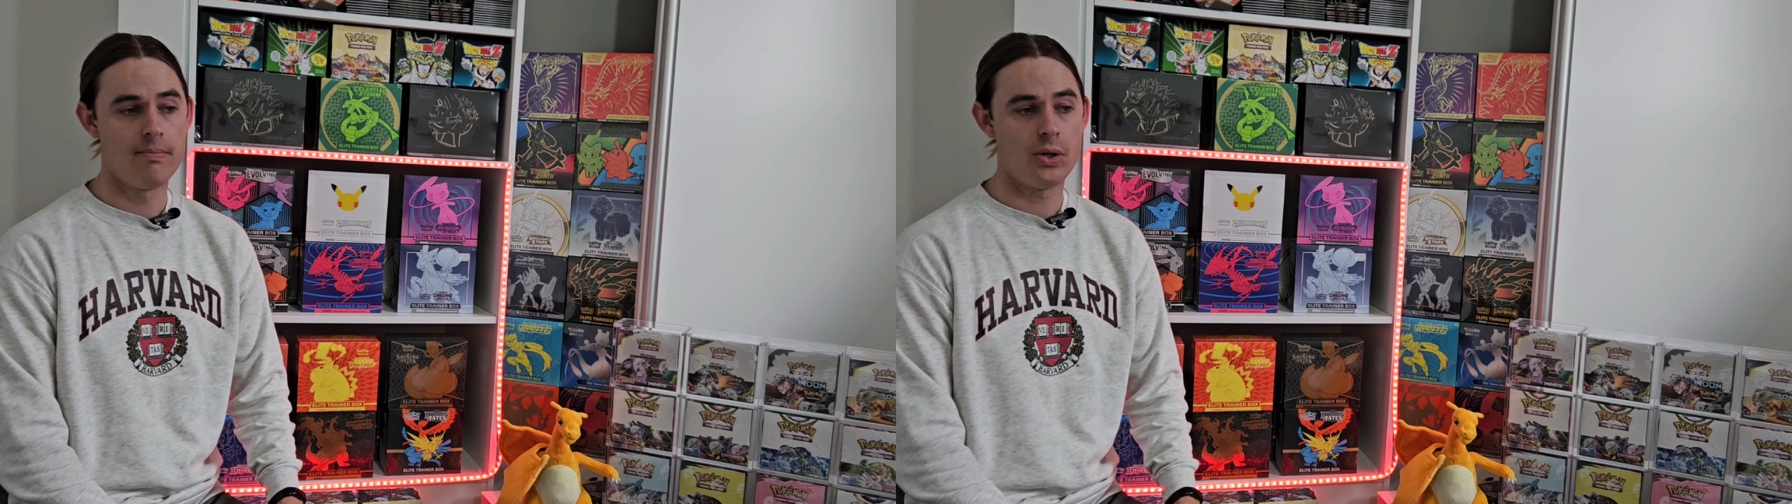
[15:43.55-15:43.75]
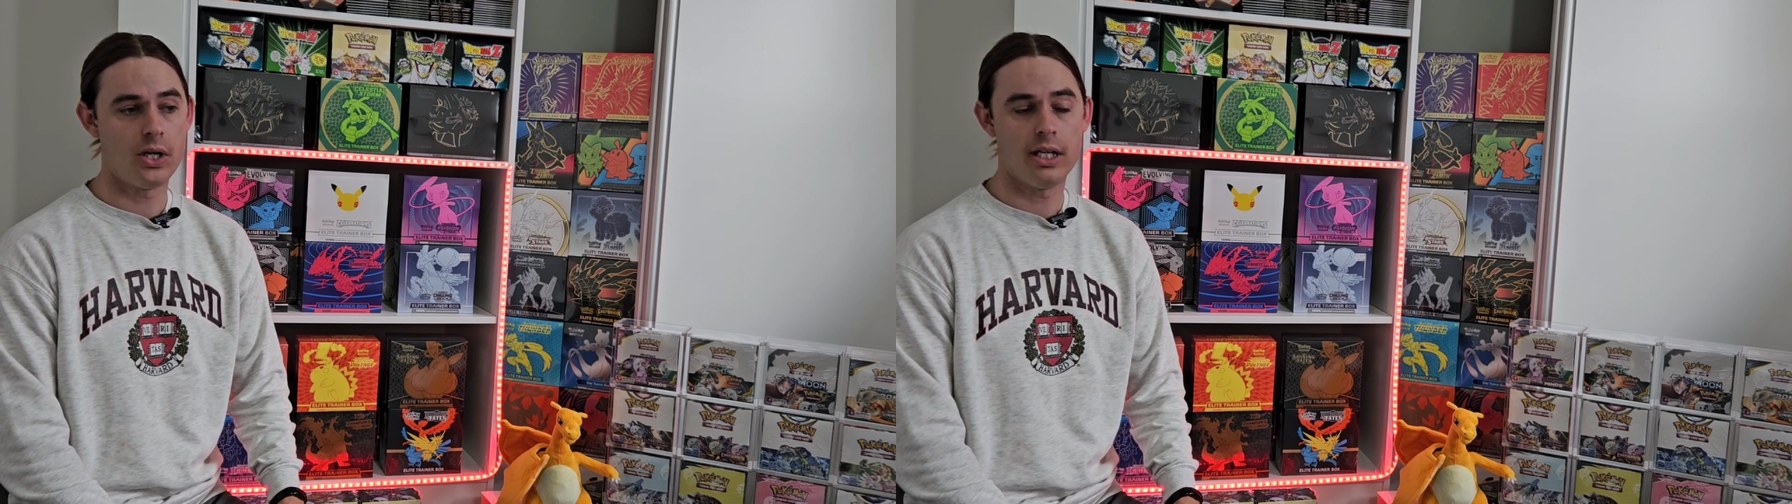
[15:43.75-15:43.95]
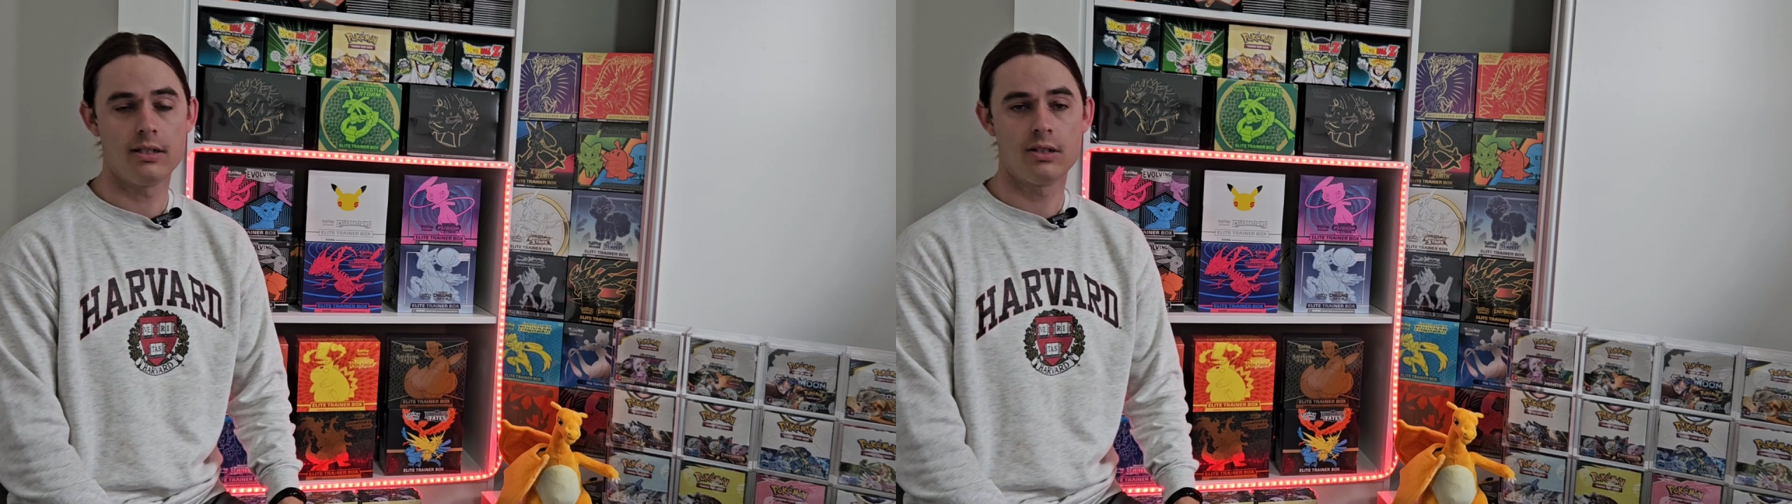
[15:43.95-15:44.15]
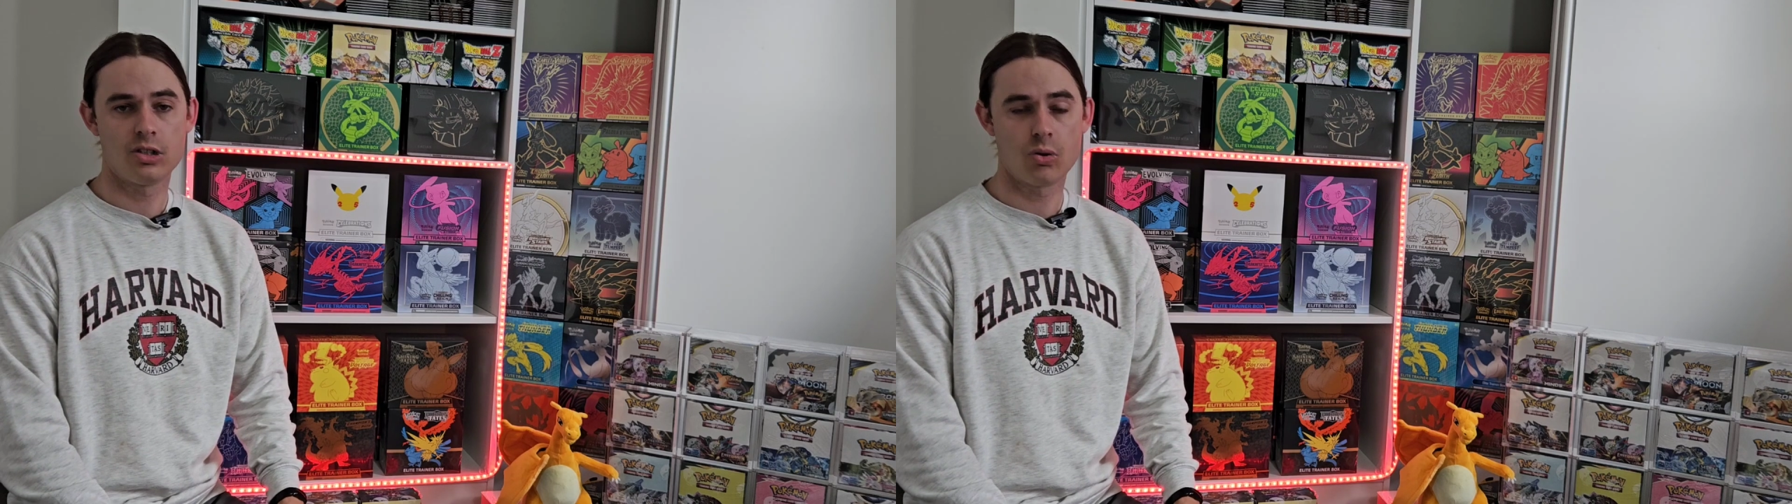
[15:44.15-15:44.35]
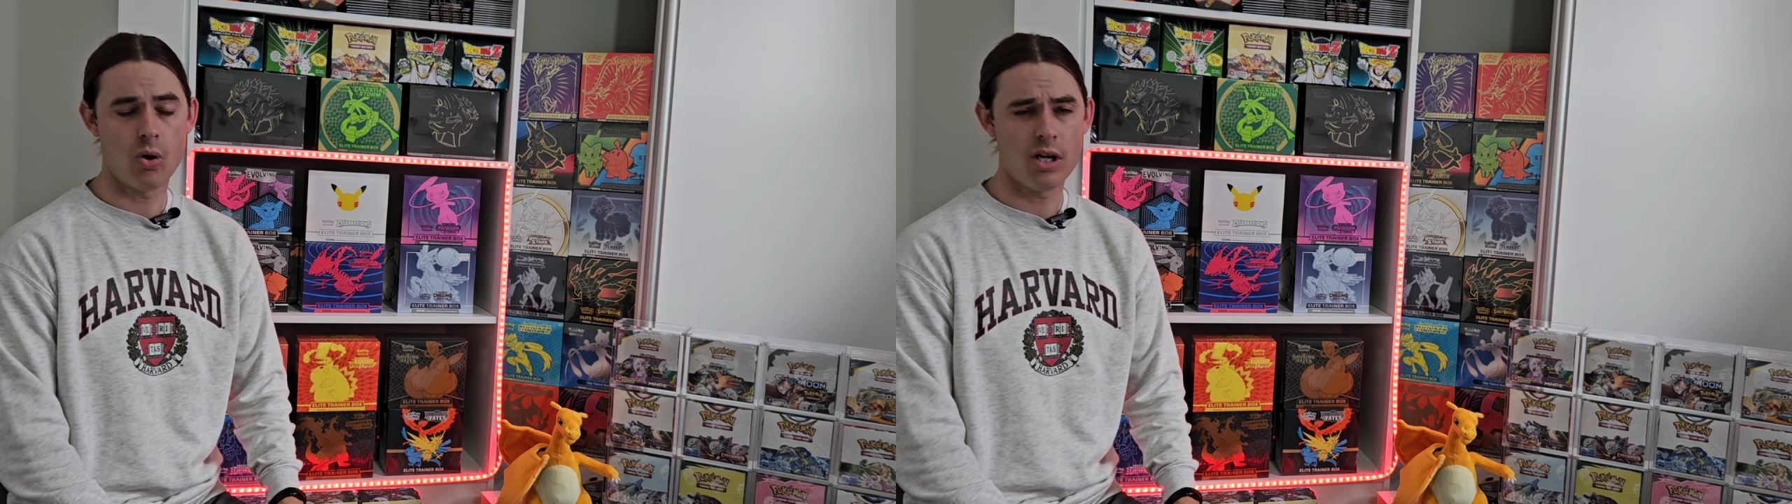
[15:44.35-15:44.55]
by
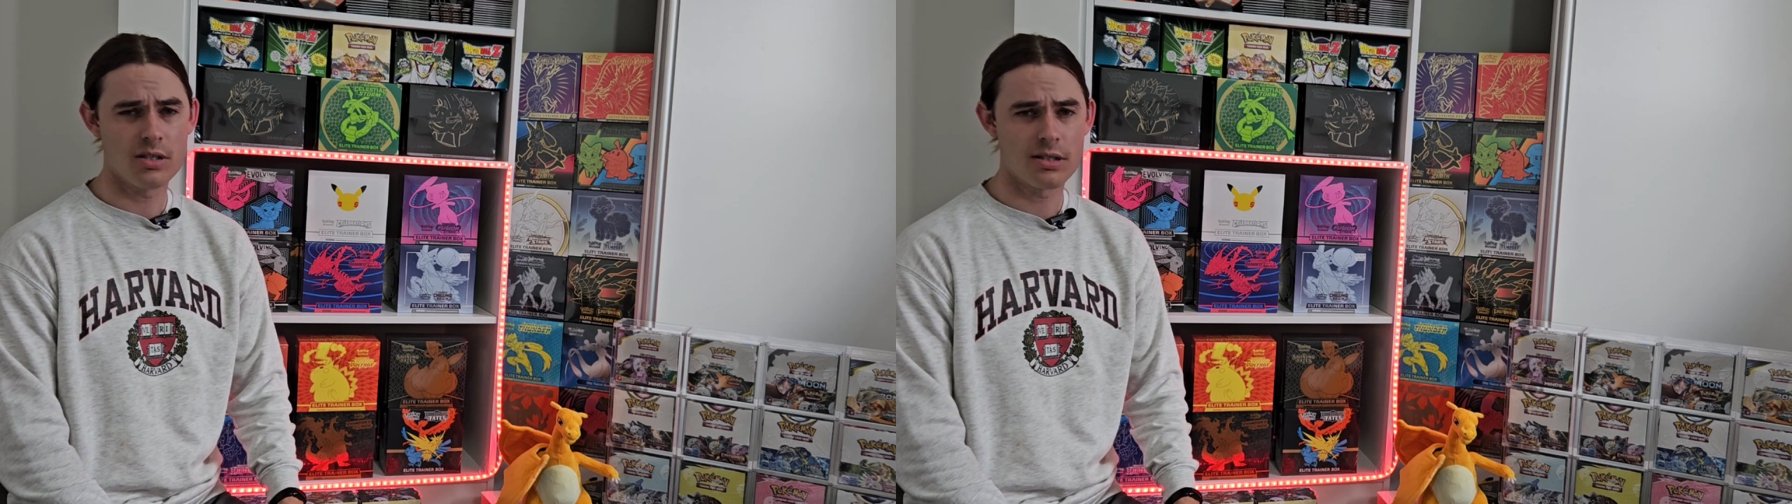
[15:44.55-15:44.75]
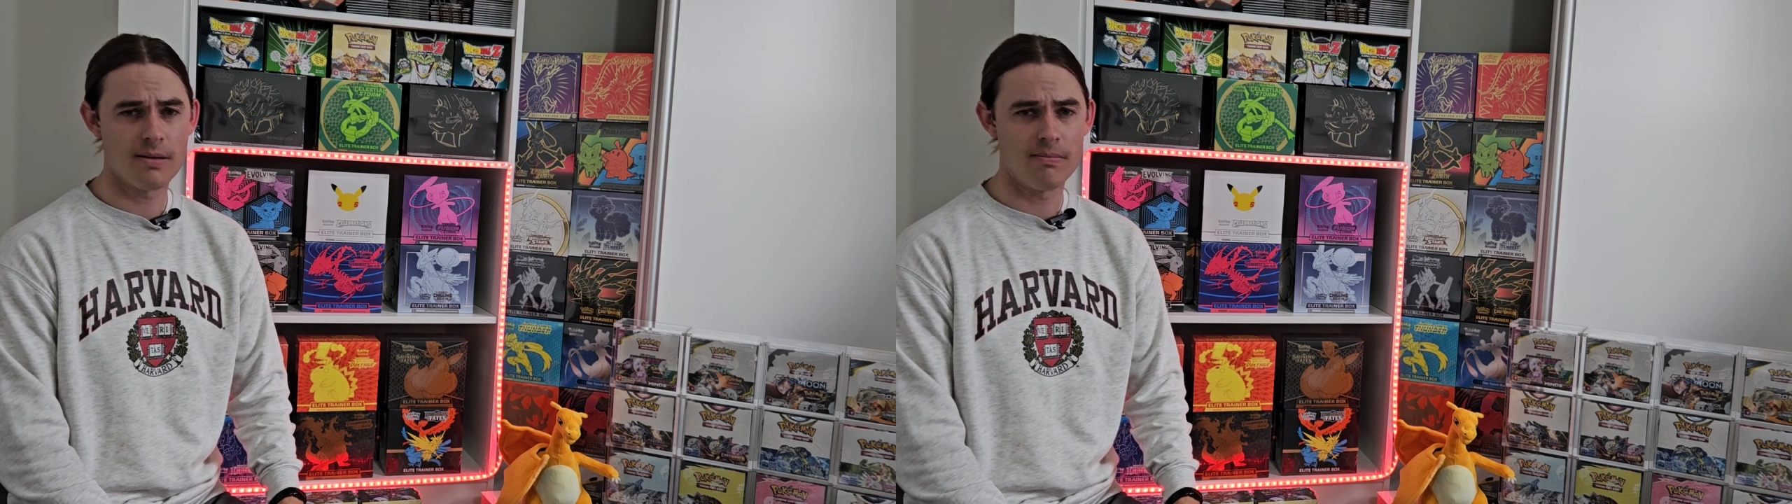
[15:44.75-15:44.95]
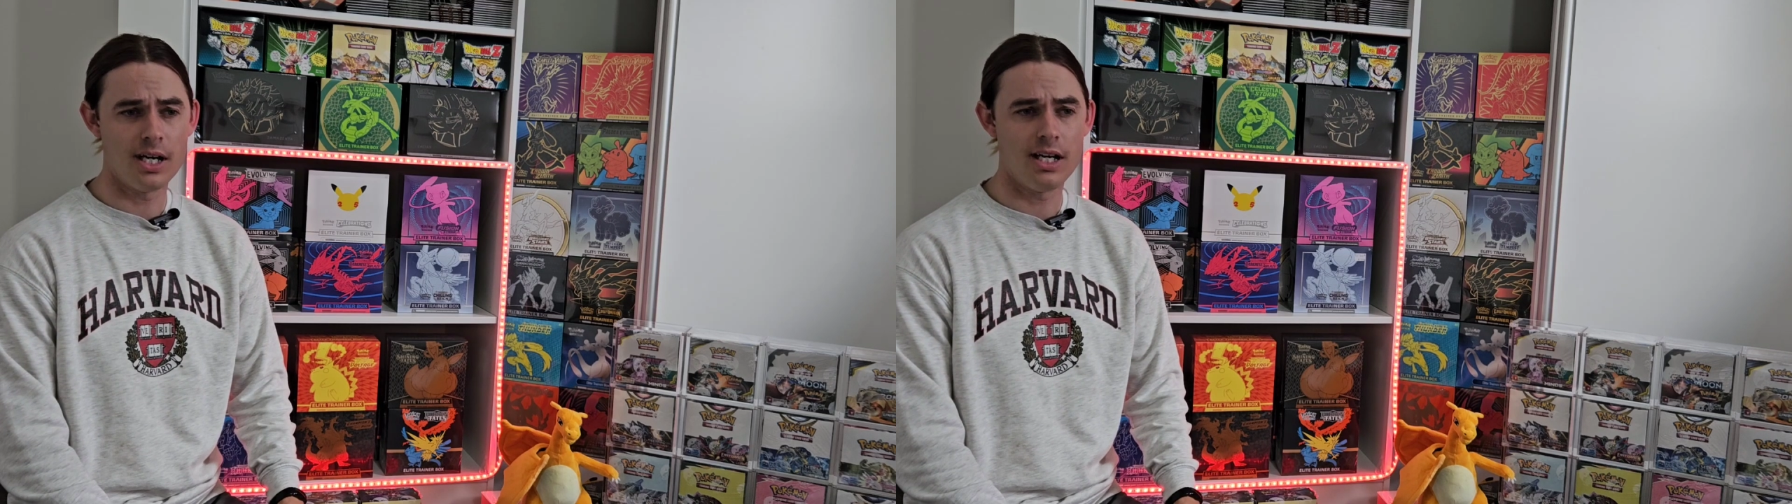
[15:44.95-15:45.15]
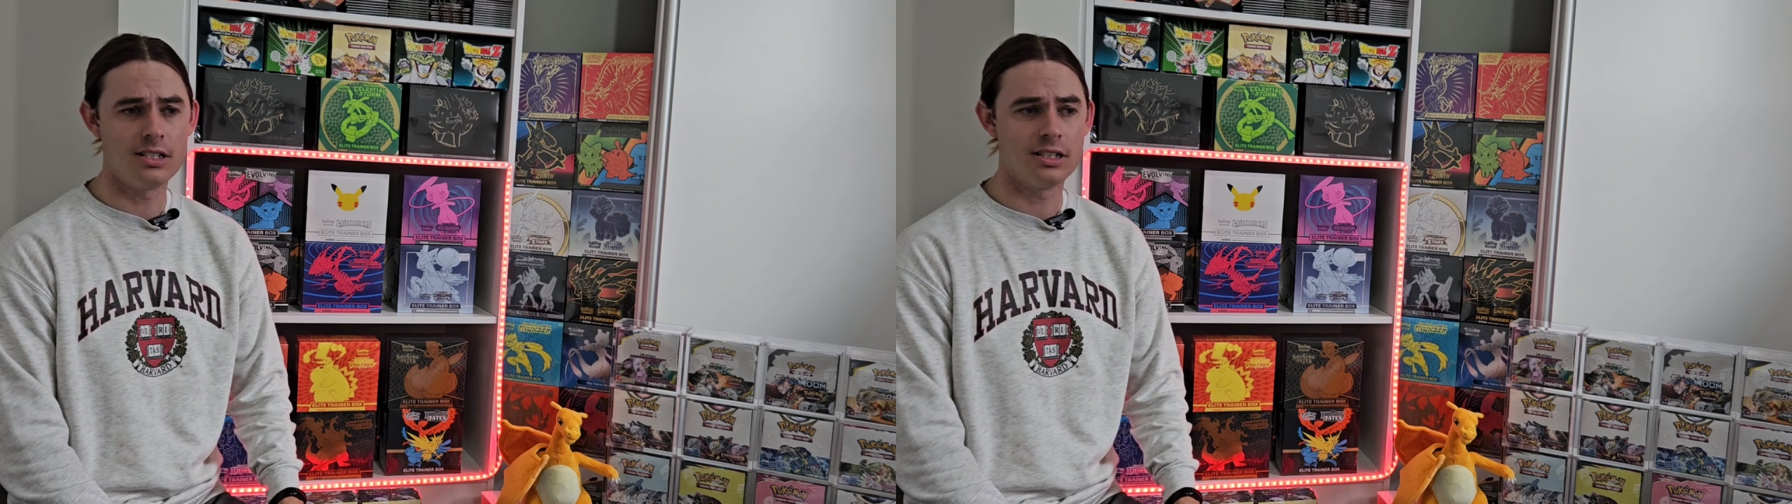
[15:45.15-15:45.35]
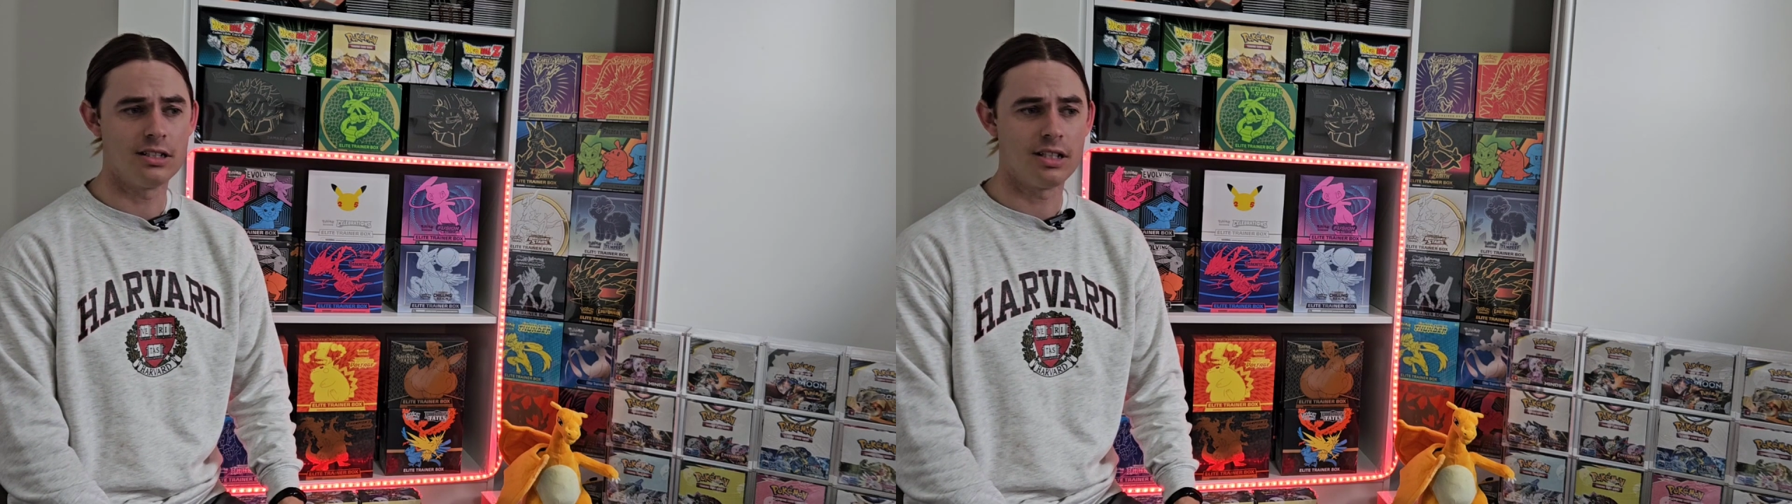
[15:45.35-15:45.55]
quite some margin.